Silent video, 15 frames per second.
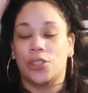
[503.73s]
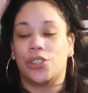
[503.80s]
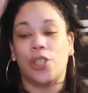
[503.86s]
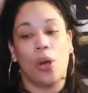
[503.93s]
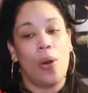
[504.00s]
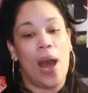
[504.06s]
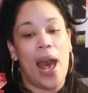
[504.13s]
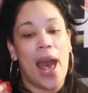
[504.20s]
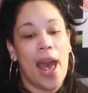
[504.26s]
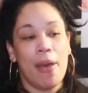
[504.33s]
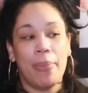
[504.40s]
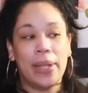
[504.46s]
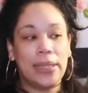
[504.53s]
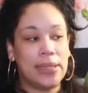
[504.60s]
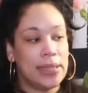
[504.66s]
So
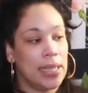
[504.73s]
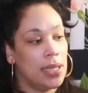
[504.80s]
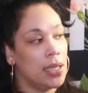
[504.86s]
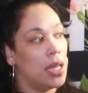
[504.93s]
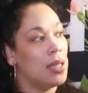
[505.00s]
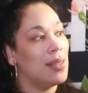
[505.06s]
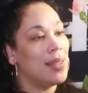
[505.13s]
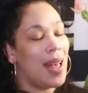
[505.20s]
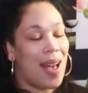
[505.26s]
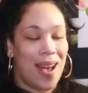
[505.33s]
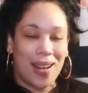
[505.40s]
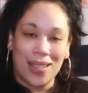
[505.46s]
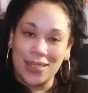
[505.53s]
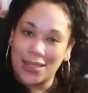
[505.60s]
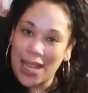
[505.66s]
I've been seeing a
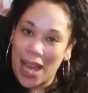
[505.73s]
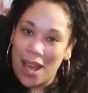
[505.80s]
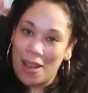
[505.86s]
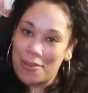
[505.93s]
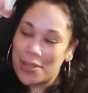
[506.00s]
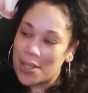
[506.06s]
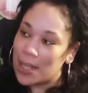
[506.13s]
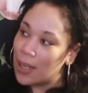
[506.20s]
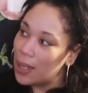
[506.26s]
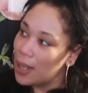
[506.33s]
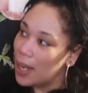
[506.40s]
lot of deaths,